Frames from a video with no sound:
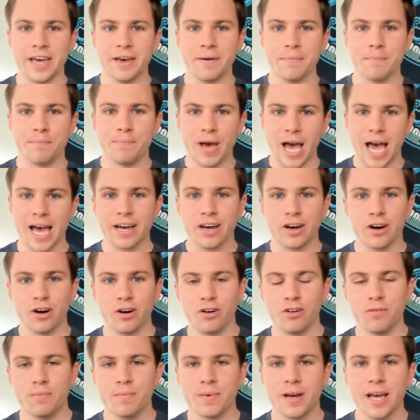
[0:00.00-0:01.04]
am back
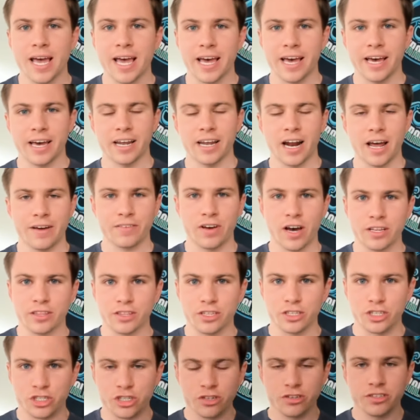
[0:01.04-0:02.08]
home and I've got
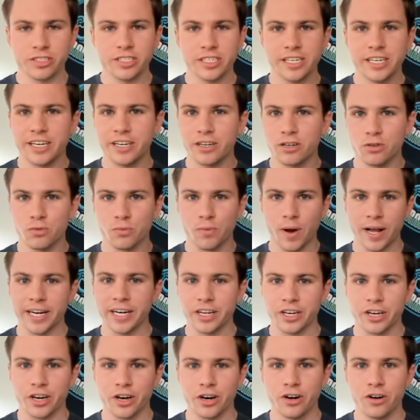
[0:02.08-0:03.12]
the jersey here ready
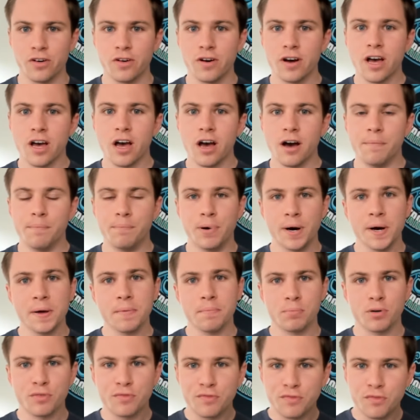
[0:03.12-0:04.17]
to go.
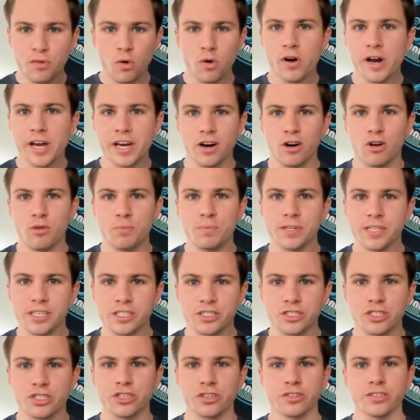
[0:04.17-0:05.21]
But before I open
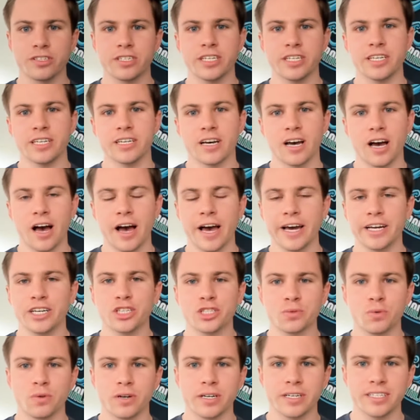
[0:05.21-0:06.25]
this jersey, I
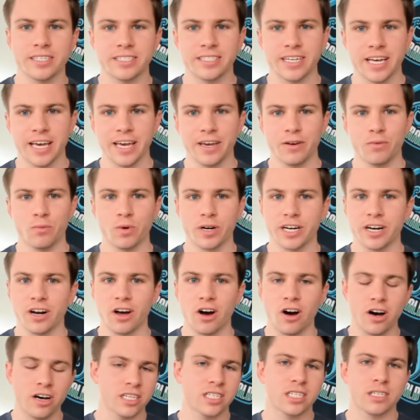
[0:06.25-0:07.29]
just wanted to say what an
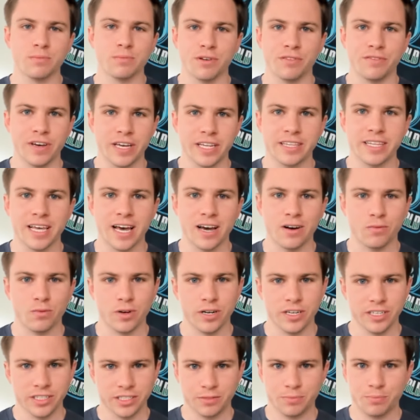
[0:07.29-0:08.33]
awesome event that
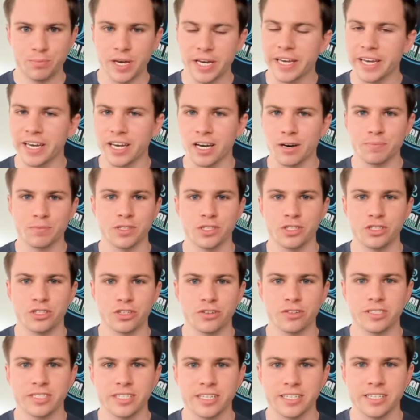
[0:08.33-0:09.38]
was. Picking up the
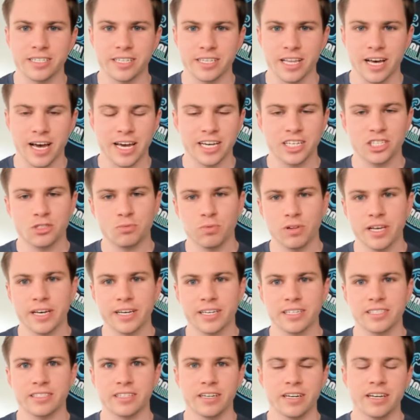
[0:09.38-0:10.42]
jerseys at the
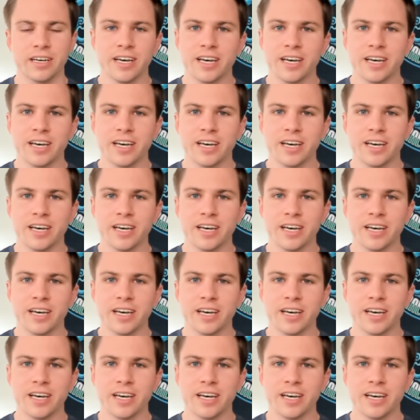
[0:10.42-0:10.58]
Iceplex and